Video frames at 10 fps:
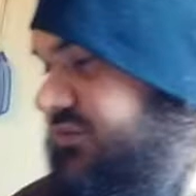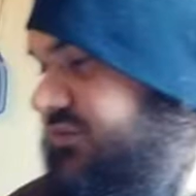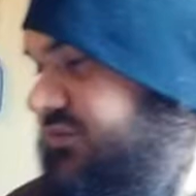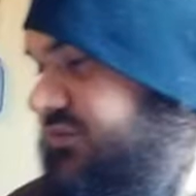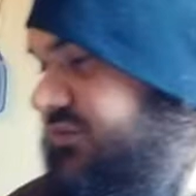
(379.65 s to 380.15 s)

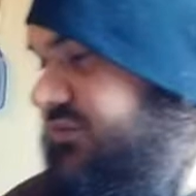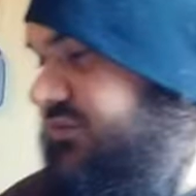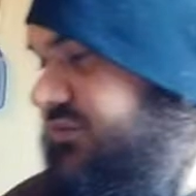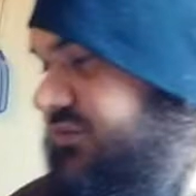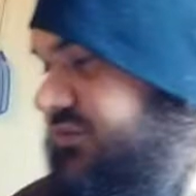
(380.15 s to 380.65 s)
didn't
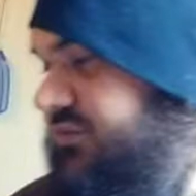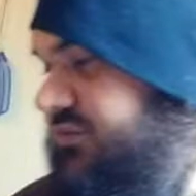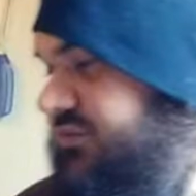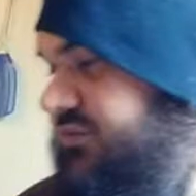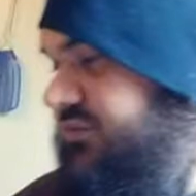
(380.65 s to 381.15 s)
have good
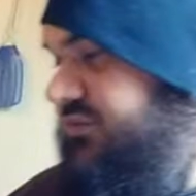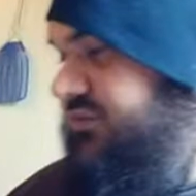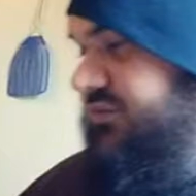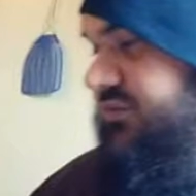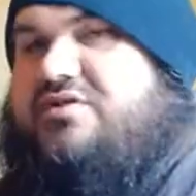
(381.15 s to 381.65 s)

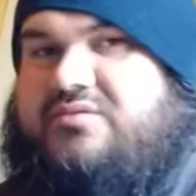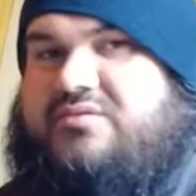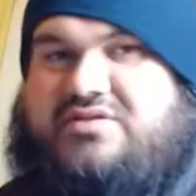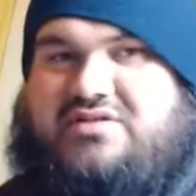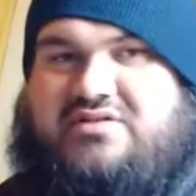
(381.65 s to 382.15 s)

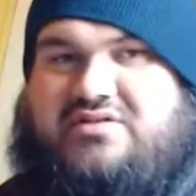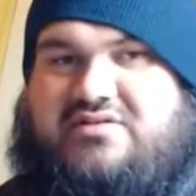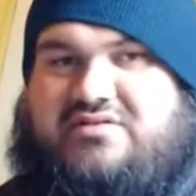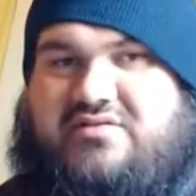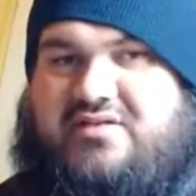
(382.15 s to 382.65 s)
signal, which
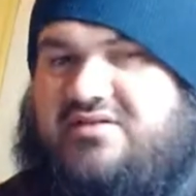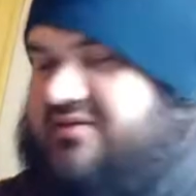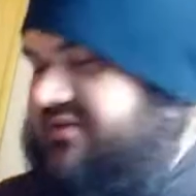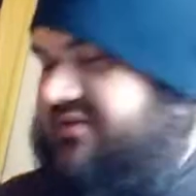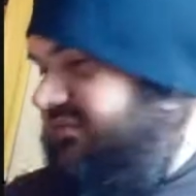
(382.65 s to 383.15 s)

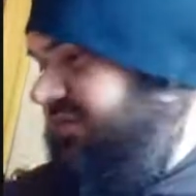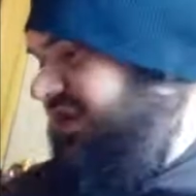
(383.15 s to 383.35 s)
makes